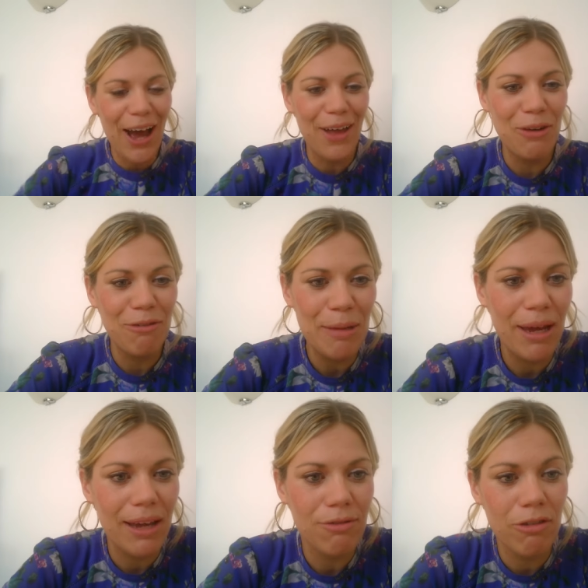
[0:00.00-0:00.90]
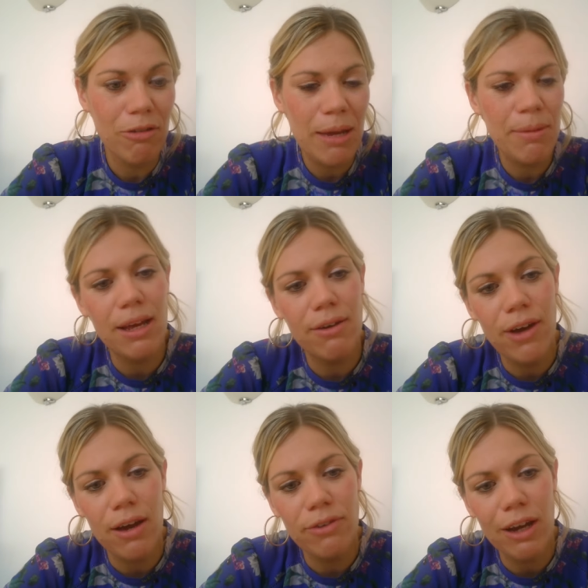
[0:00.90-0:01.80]
uh, the remit, the remit
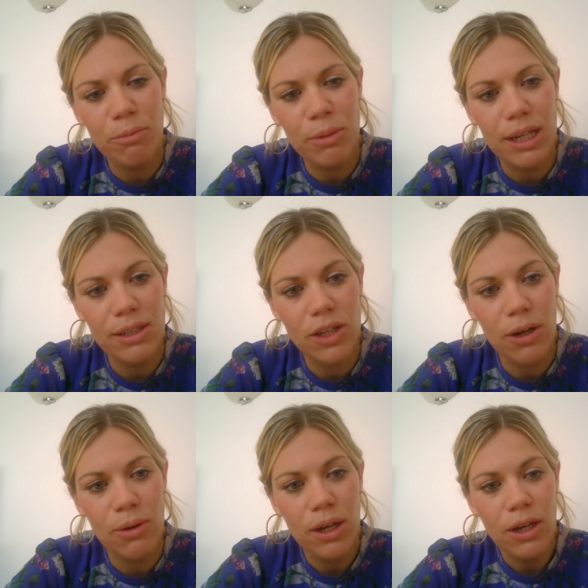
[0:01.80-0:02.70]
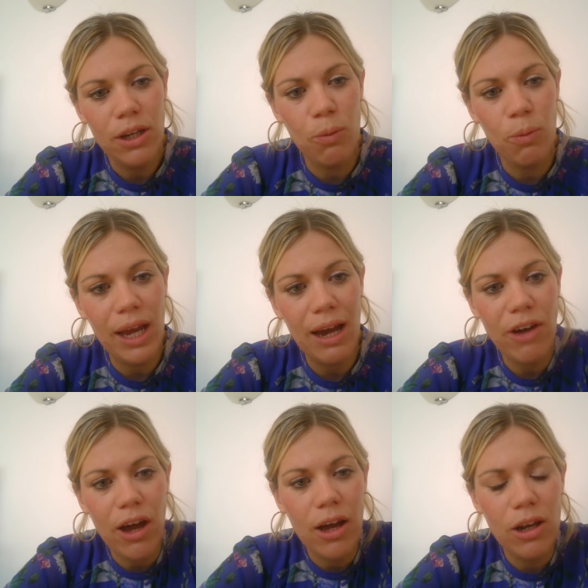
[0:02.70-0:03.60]
of, of government. And so, you know, we
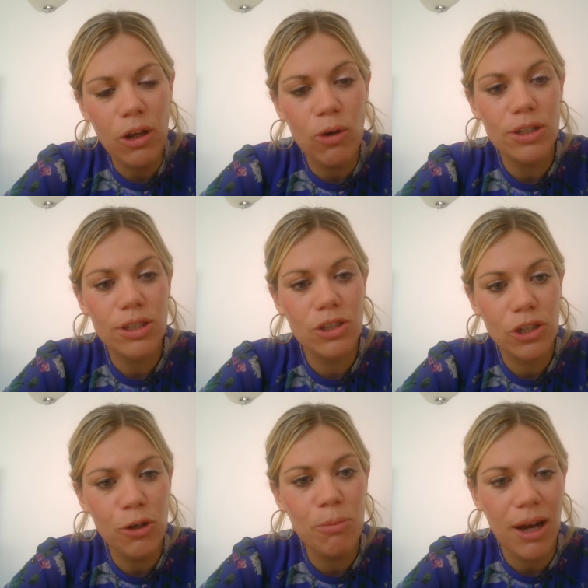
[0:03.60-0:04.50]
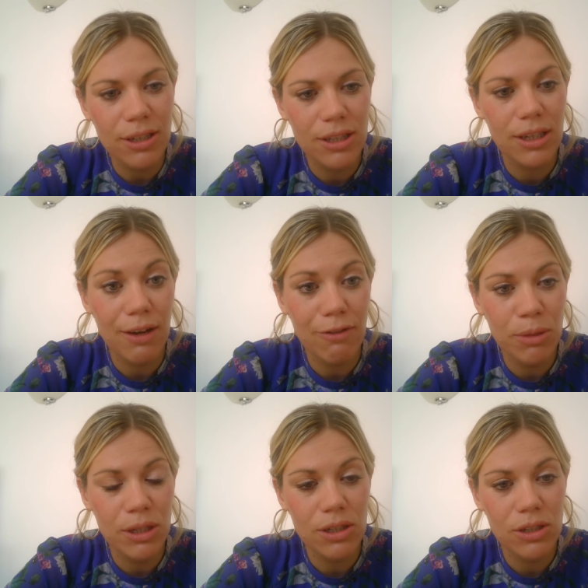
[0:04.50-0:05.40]
have looked too much to the
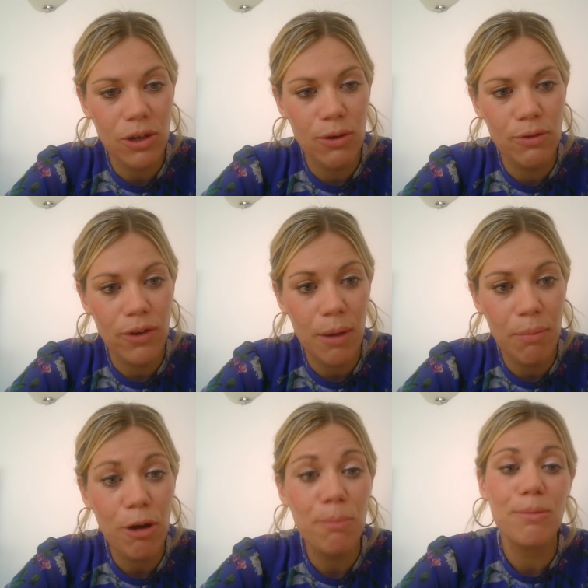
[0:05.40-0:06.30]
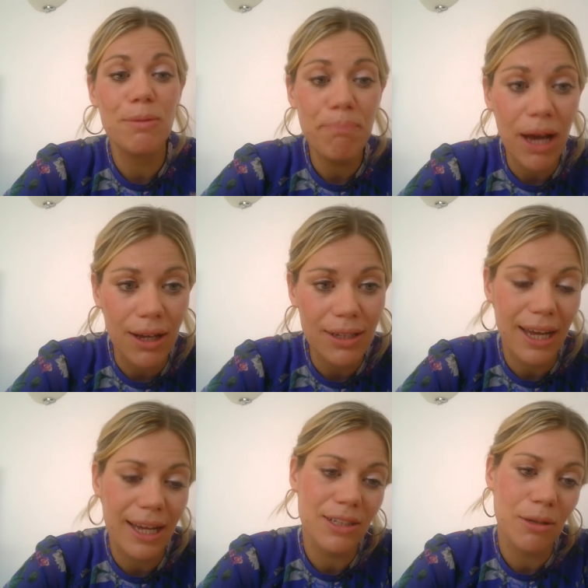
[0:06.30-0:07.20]
government to solve our problems,
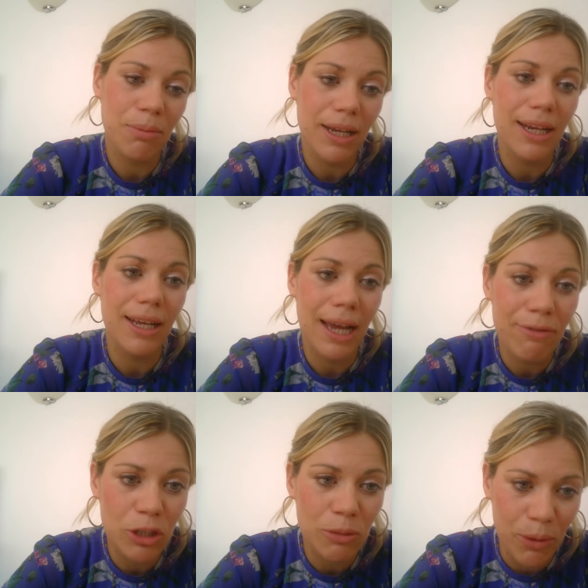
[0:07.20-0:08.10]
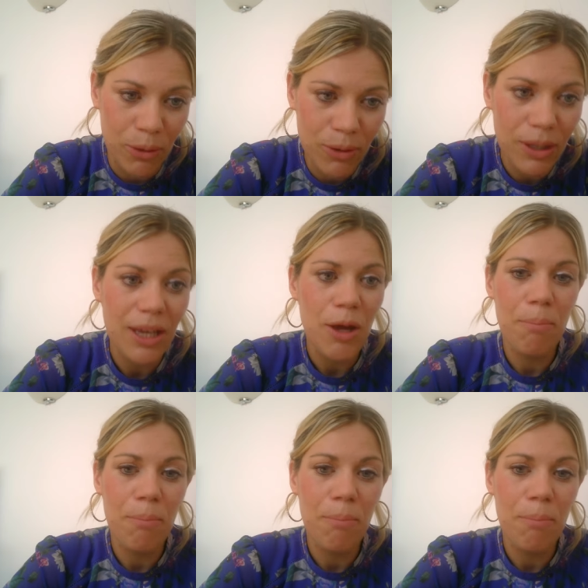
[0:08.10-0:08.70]
but that is completely inevitable